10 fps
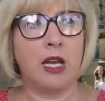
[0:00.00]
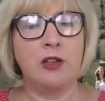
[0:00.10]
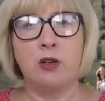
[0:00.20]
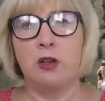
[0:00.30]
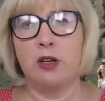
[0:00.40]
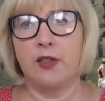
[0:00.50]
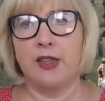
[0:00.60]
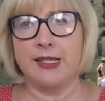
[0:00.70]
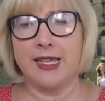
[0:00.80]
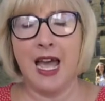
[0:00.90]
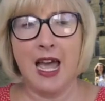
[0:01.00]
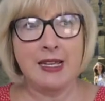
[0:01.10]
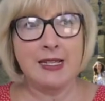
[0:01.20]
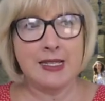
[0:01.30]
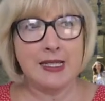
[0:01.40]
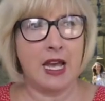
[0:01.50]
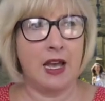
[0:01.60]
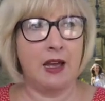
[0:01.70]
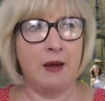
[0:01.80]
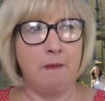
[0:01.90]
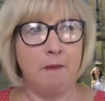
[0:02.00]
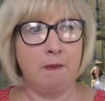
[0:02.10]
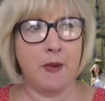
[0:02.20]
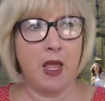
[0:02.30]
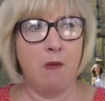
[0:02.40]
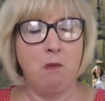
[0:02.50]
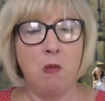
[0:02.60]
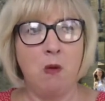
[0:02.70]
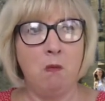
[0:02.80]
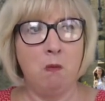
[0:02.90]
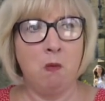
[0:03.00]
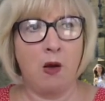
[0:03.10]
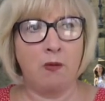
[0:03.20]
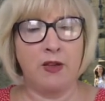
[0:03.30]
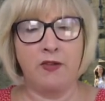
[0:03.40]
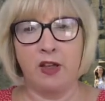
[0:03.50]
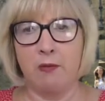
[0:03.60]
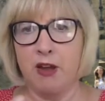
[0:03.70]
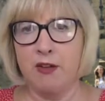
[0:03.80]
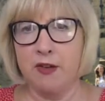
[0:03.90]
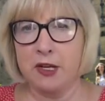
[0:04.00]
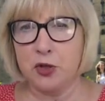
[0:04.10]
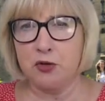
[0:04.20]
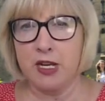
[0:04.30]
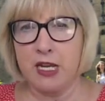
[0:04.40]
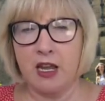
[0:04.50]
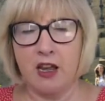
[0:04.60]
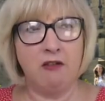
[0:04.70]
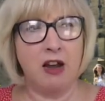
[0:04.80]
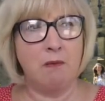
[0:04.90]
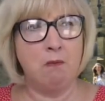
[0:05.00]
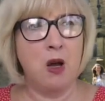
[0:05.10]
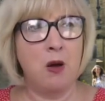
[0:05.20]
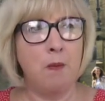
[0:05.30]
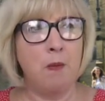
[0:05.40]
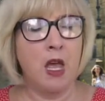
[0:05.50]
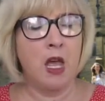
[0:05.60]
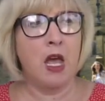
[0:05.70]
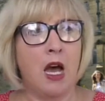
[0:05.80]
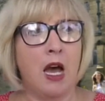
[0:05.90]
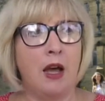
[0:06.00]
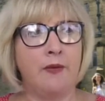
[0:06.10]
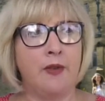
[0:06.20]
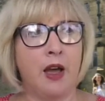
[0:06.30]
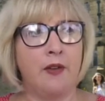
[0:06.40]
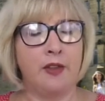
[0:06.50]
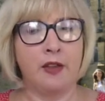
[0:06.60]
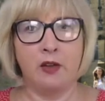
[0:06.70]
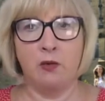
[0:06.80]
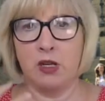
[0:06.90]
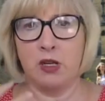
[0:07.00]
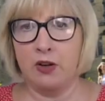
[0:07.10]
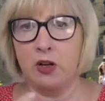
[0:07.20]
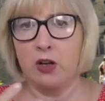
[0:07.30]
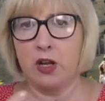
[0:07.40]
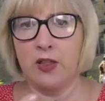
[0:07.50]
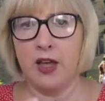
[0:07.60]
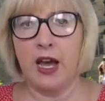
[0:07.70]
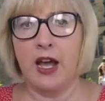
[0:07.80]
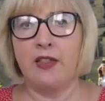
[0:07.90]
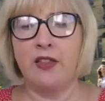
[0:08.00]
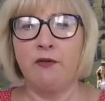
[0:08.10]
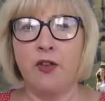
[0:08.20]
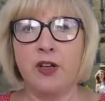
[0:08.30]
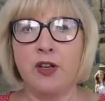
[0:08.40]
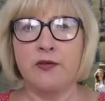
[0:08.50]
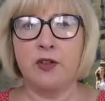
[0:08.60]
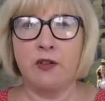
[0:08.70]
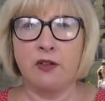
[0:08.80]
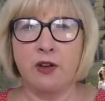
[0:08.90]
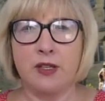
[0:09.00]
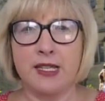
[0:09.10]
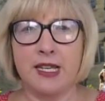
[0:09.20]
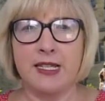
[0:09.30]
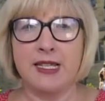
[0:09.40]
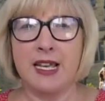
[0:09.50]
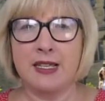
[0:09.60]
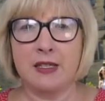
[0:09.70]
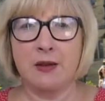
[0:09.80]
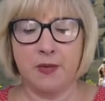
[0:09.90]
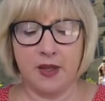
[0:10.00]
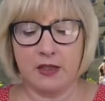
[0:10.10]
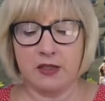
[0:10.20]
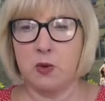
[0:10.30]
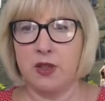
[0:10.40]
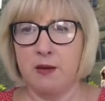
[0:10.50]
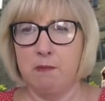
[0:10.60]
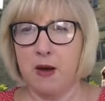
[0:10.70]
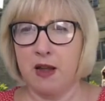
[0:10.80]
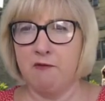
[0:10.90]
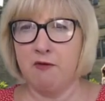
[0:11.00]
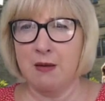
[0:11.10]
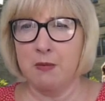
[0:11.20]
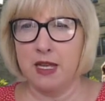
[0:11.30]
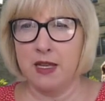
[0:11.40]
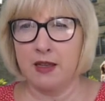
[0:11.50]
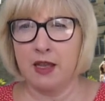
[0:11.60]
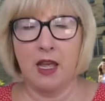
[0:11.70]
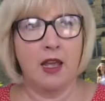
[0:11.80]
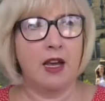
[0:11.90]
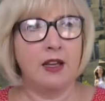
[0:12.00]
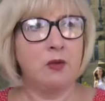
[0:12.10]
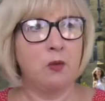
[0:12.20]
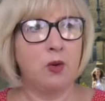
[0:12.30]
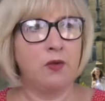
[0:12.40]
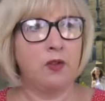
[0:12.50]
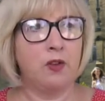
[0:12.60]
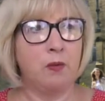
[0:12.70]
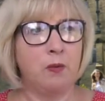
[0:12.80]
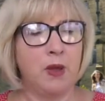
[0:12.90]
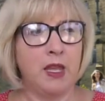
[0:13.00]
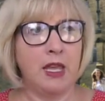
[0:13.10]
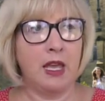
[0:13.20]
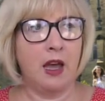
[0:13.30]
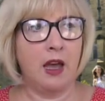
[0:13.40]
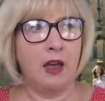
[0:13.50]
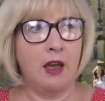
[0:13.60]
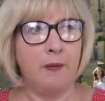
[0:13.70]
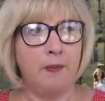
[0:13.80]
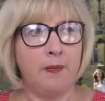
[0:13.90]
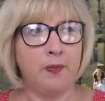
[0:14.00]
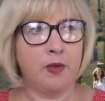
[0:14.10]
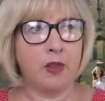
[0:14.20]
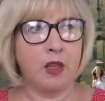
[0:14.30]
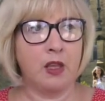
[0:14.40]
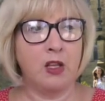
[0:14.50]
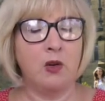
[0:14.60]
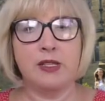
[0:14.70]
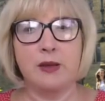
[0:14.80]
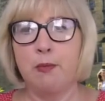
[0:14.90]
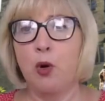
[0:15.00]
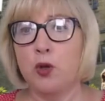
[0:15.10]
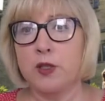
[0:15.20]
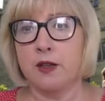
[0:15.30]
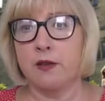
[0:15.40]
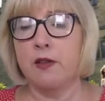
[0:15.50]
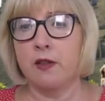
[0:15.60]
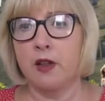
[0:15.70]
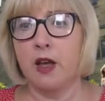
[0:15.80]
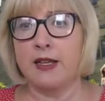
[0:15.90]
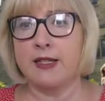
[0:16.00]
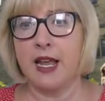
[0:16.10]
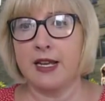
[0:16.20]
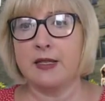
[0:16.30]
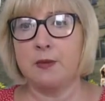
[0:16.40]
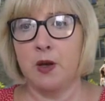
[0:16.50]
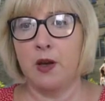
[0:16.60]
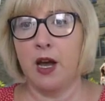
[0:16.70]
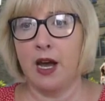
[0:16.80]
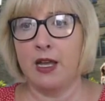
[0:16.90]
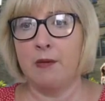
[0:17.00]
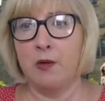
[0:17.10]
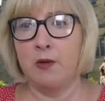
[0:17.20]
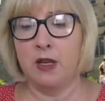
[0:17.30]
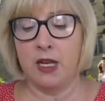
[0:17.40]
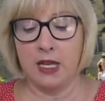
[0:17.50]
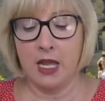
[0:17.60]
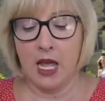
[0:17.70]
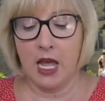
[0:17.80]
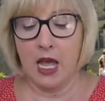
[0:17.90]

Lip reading: can you look at this case? Mum, giving a brief history around mum, and that you would have a look at that. And first of all, I've got to see, is that something that's within my remit? I don't want to be, it's important that as an expert, I am only